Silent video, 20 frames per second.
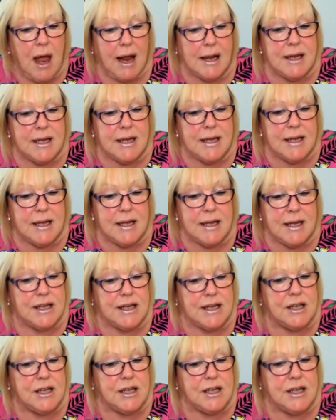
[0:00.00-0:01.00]
and it's
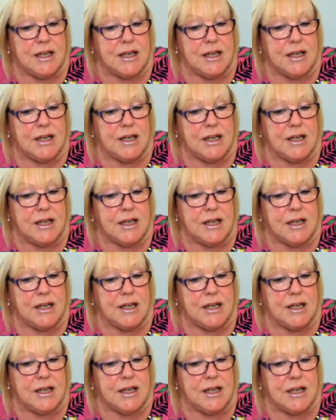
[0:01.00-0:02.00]
indoors we have to
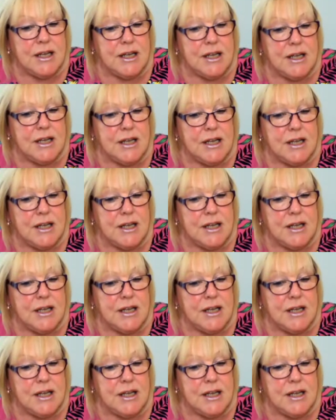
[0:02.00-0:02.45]
stay,